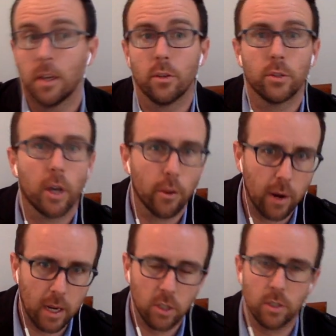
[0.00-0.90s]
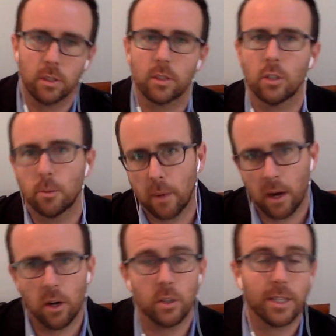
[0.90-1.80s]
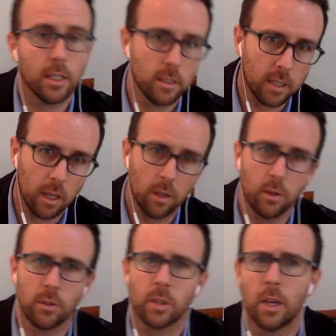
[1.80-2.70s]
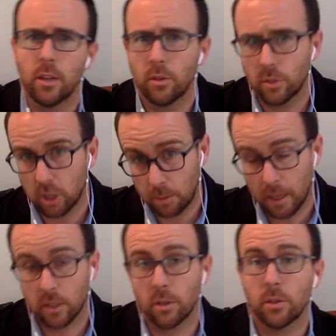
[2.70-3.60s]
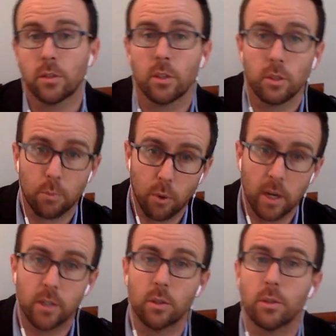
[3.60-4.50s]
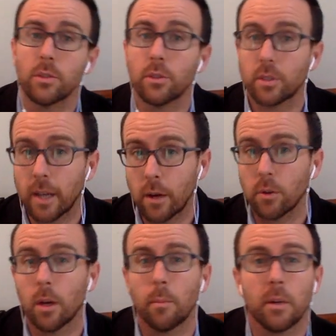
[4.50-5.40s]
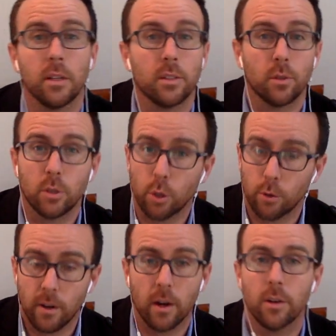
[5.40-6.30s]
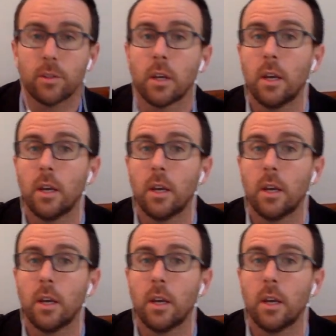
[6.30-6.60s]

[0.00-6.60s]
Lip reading: There's other agents, there's buyers and sellers, there's inspectors, there's appraisers, there's title companies, there's surveyors,